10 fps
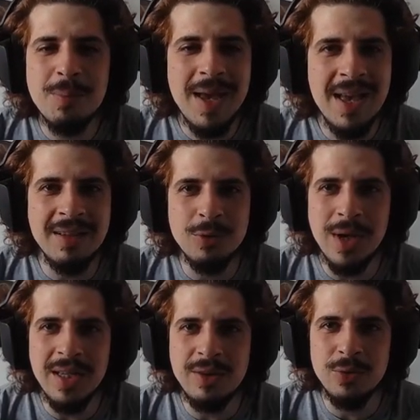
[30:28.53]
man? Do I
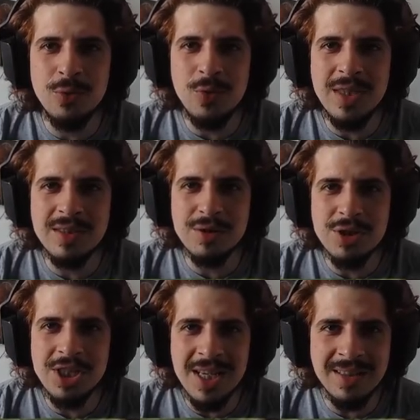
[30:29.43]
need to
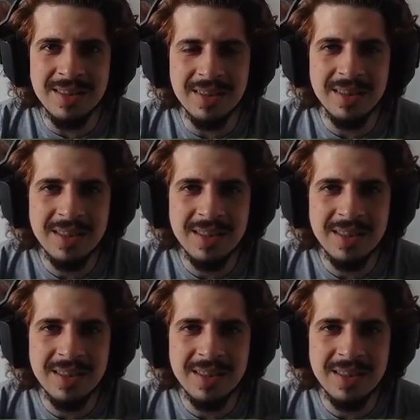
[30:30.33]
research it?